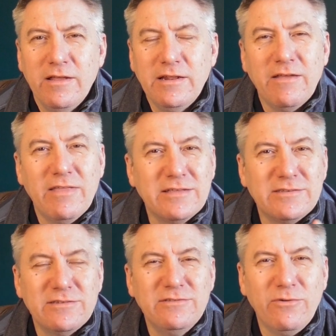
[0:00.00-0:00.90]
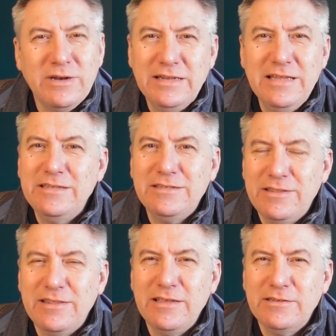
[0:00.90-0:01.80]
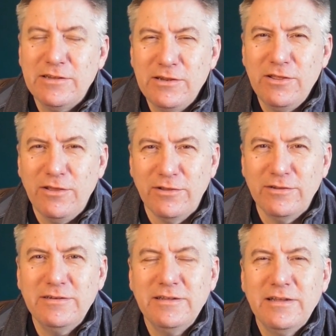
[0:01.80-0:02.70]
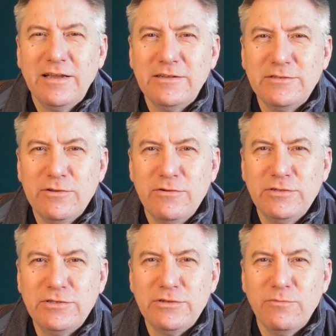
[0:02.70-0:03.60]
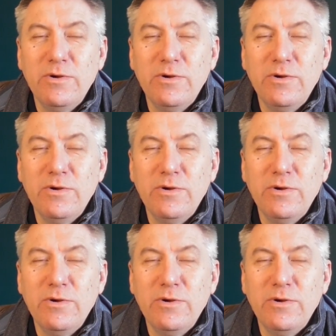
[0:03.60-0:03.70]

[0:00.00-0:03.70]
Now, that's not an easy thing to learn as a Christian.